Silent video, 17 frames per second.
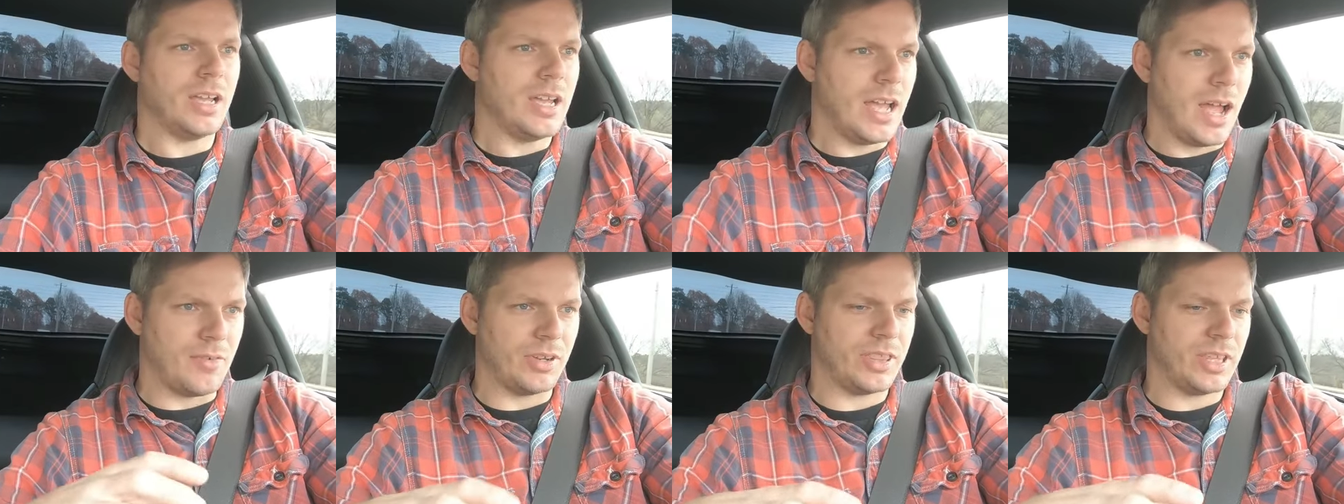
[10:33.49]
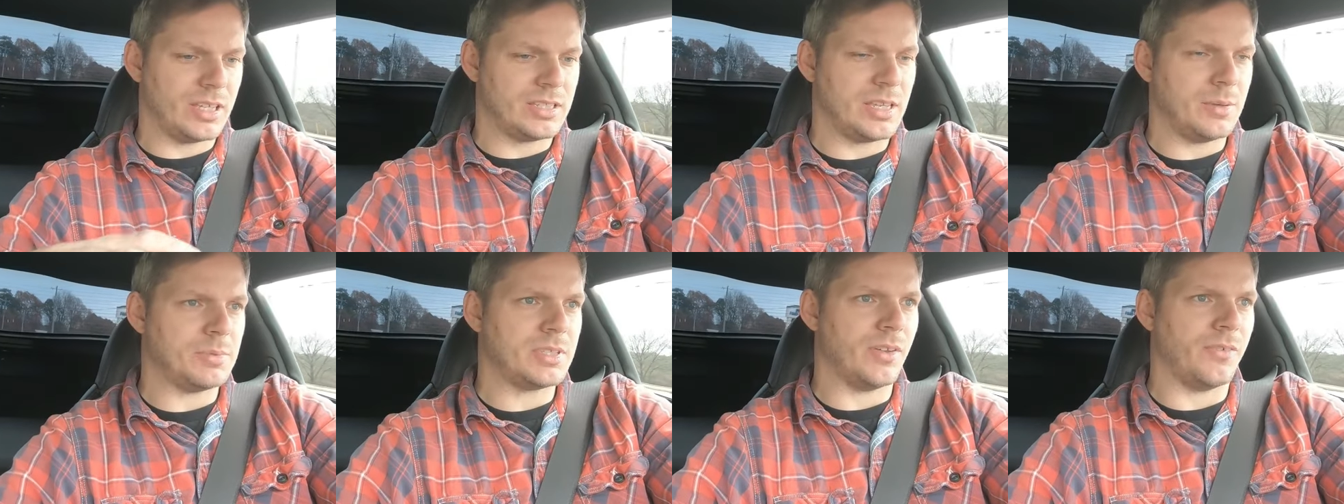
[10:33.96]
Everything
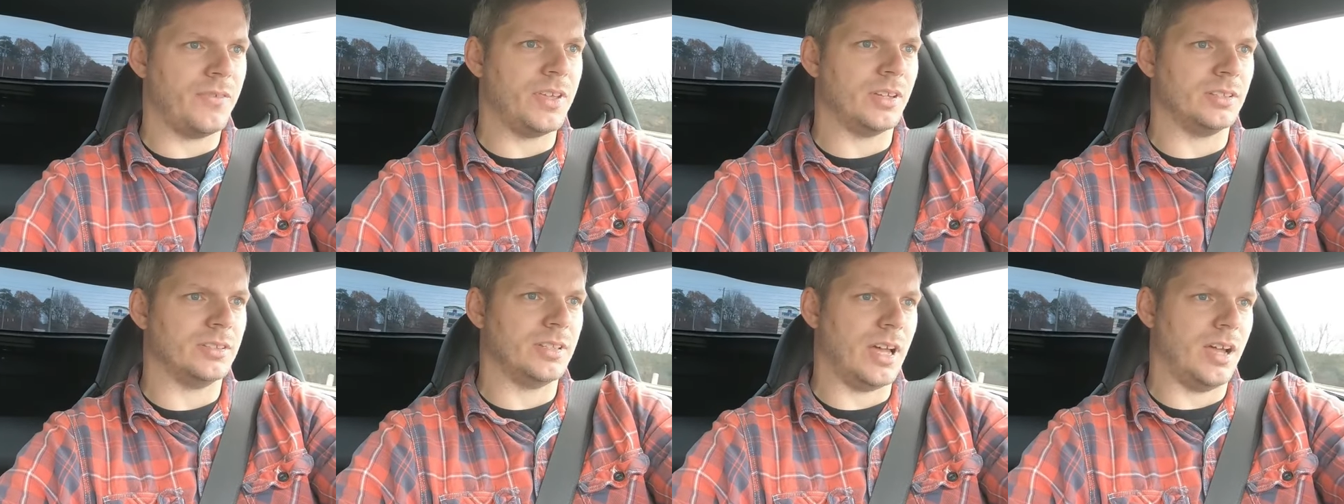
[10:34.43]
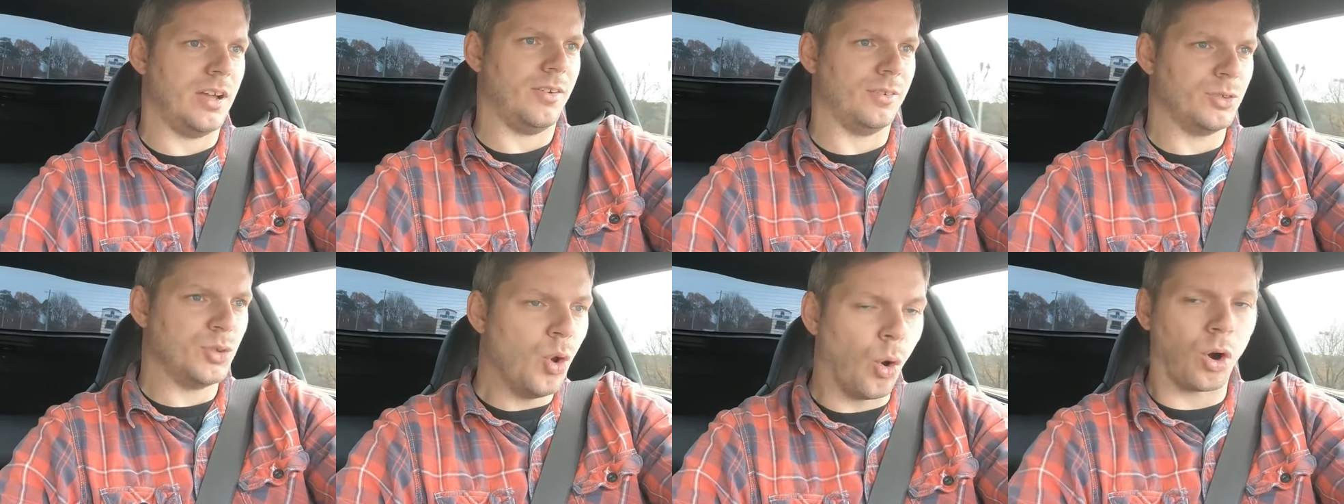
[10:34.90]
seems to feel
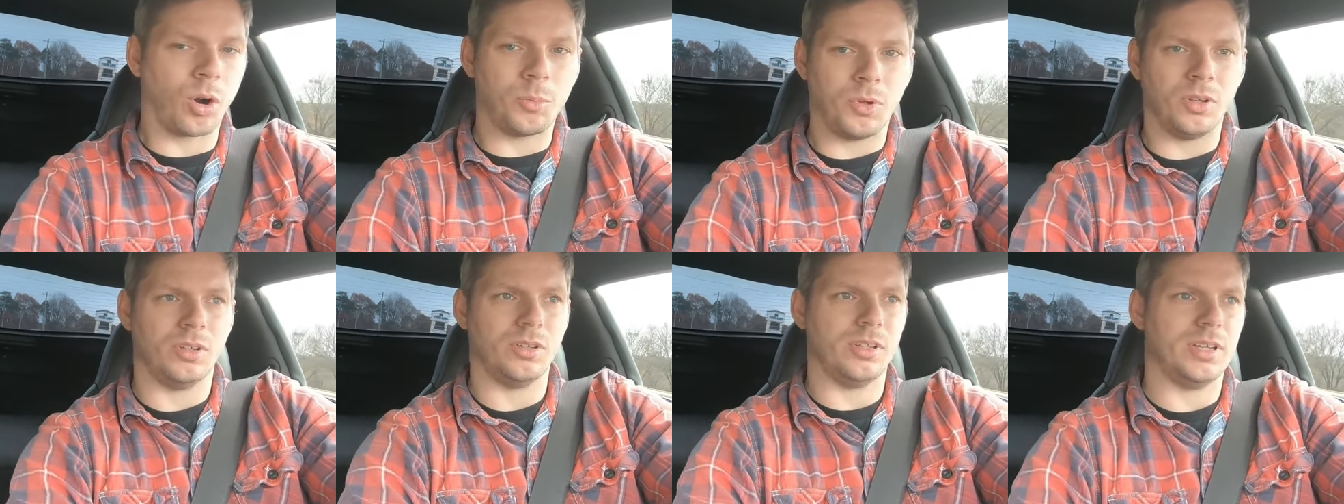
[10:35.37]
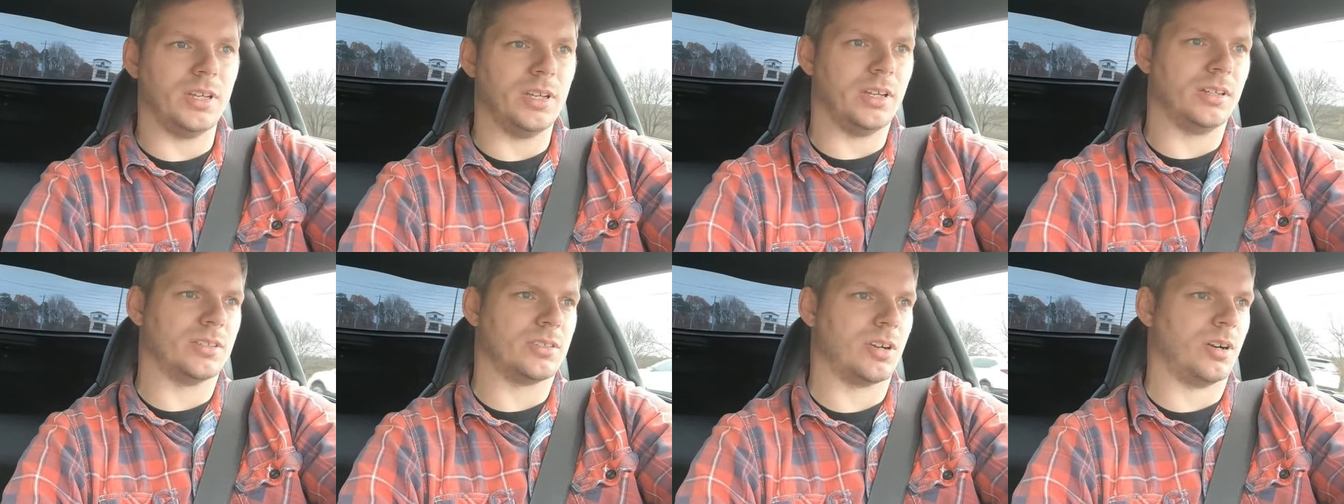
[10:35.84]
normal
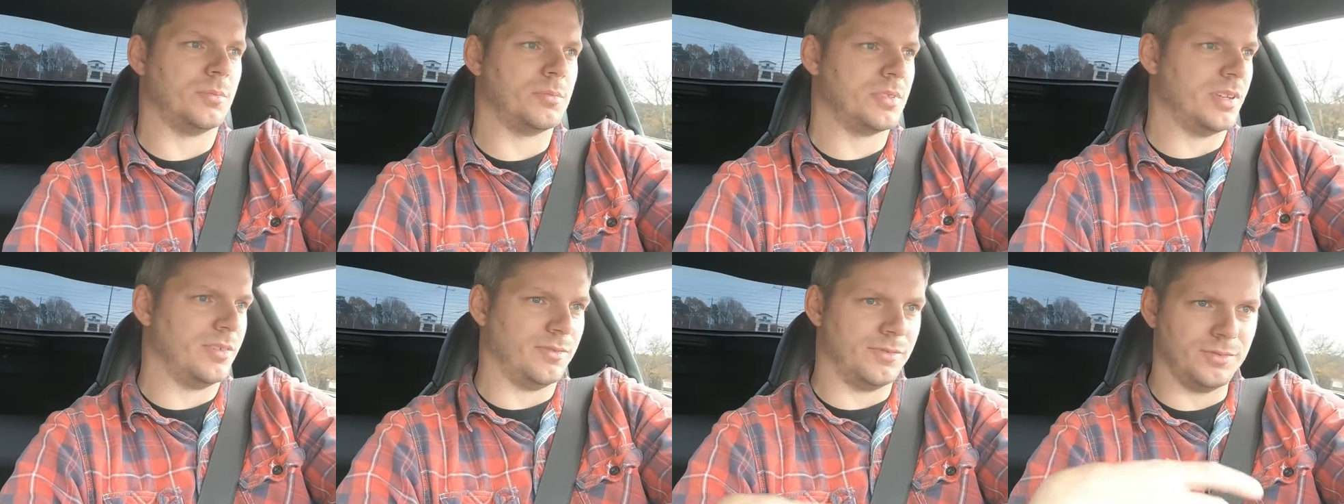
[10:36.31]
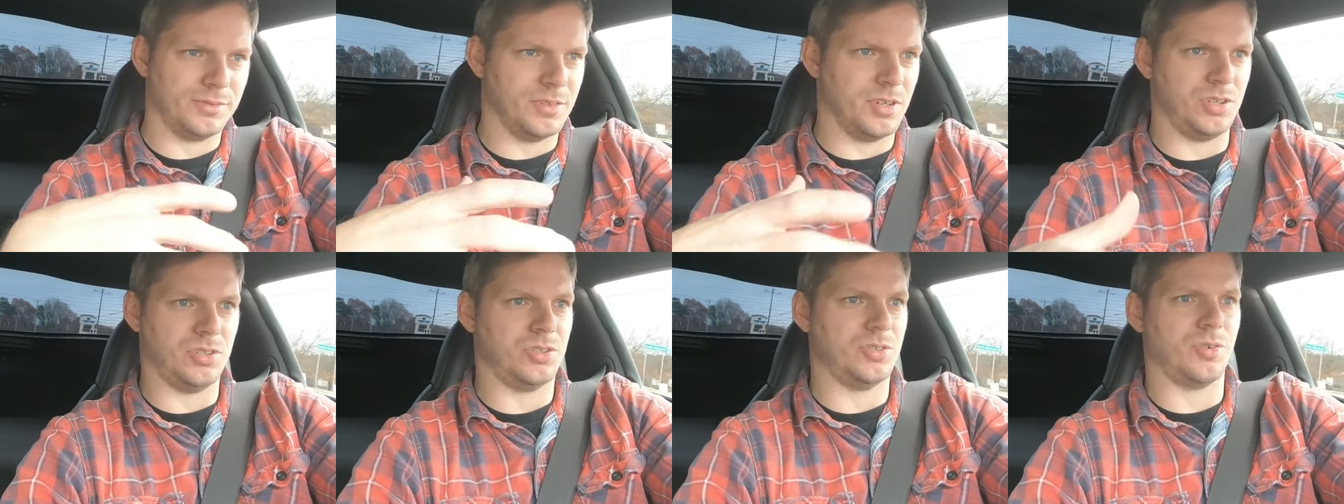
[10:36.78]
in terms of
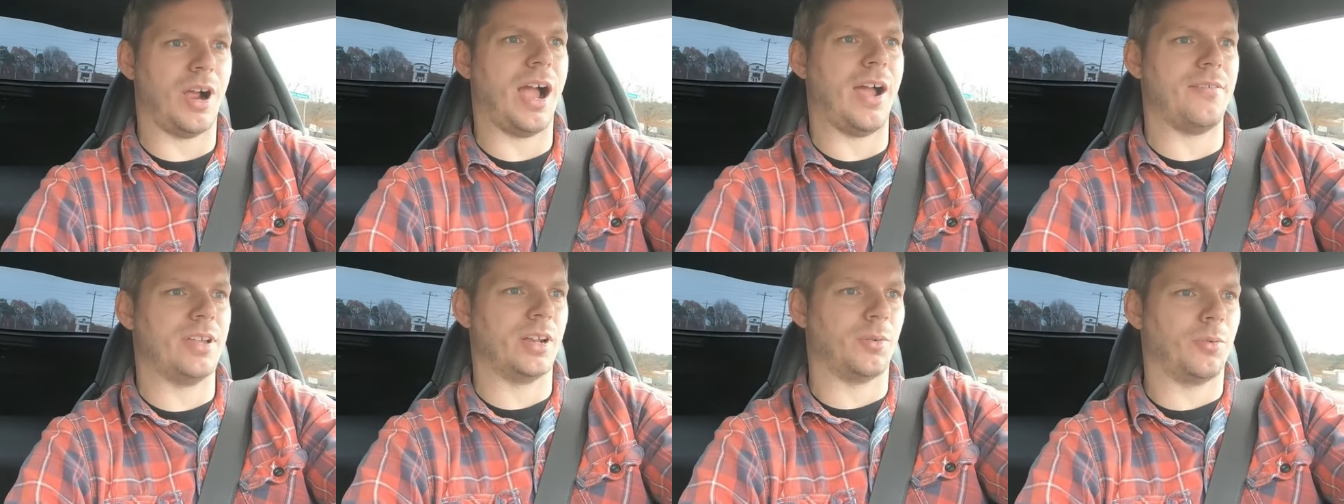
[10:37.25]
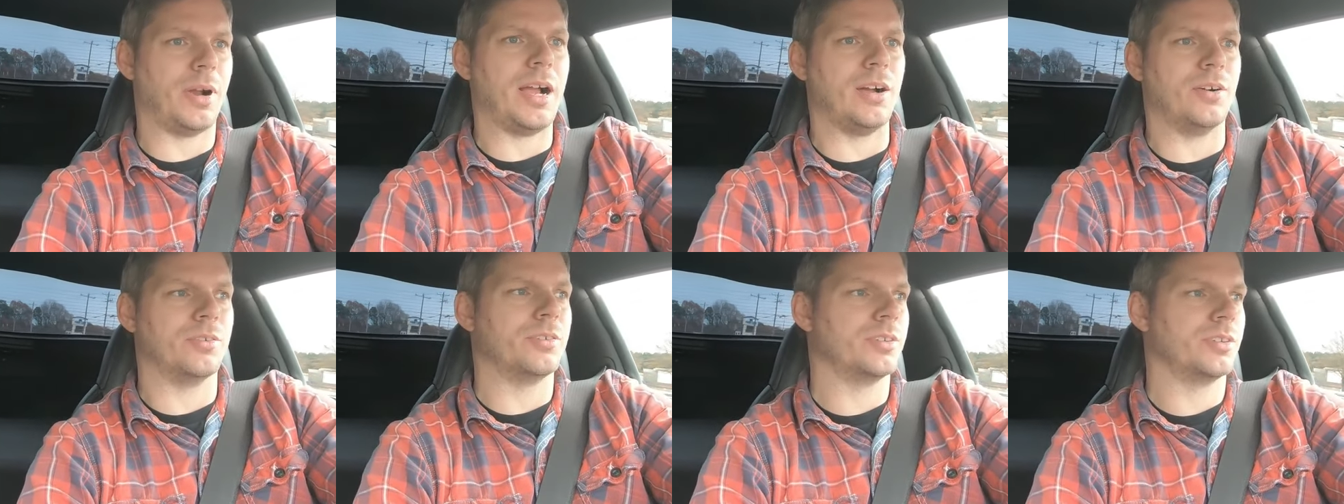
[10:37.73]
just driving
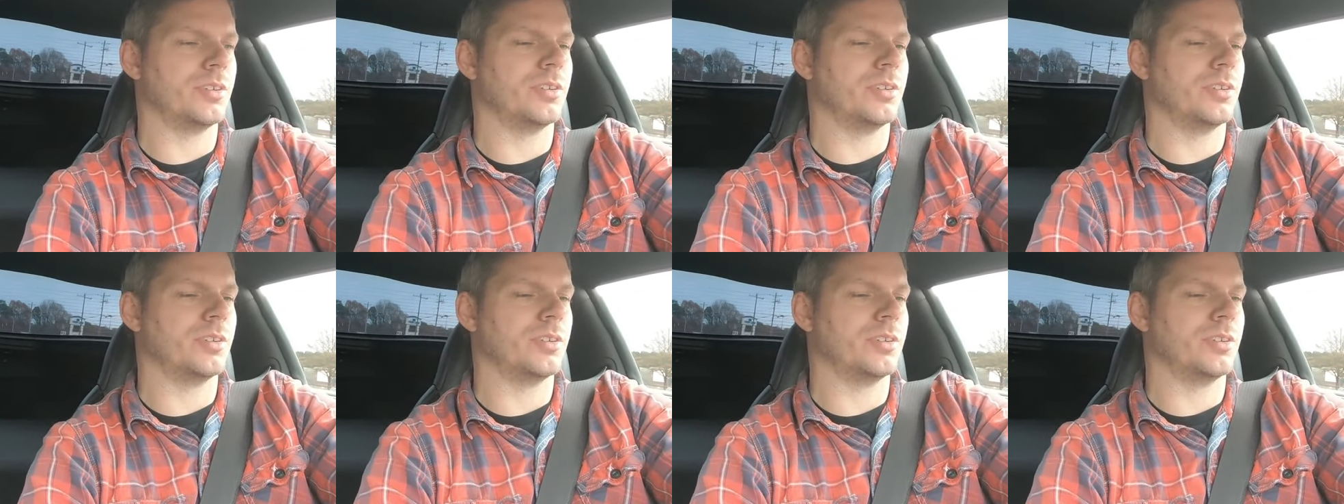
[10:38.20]
around.